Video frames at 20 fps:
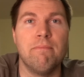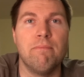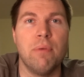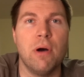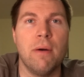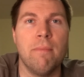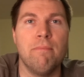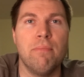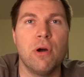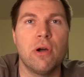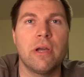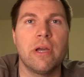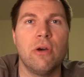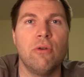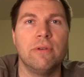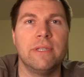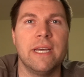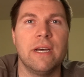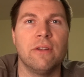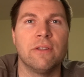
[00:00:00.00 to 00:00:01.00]
book
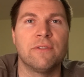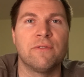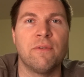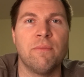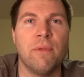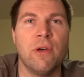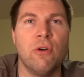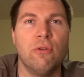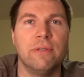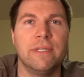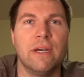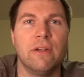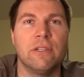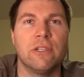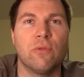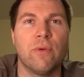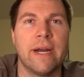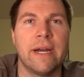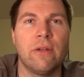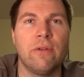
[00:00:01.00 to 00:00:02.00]
hotels from the hotel
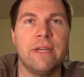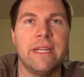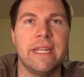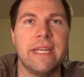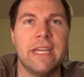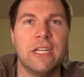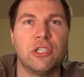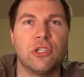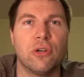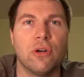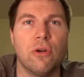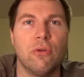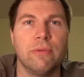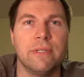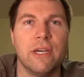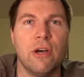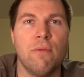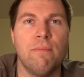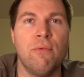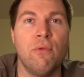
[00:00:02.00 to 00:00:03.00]
directly to get your
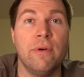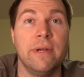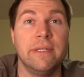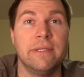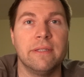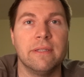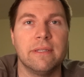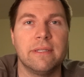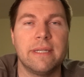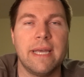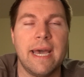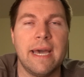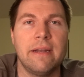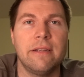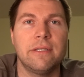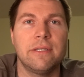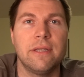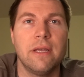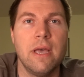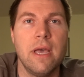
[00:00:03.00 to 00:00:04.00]
hotel points and
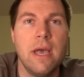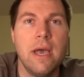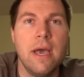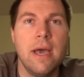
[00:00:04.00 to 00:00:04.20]
status.